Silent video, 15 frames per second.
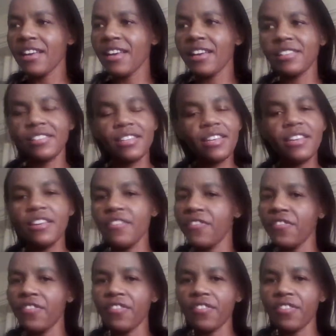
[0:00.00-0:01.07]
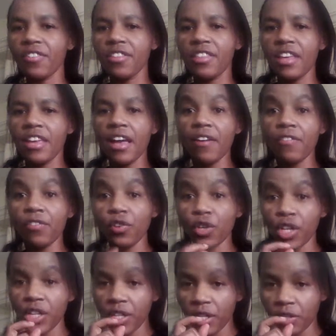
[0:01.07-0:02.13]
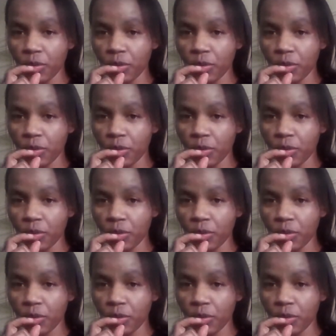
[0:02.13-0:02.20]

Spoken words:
as if they have already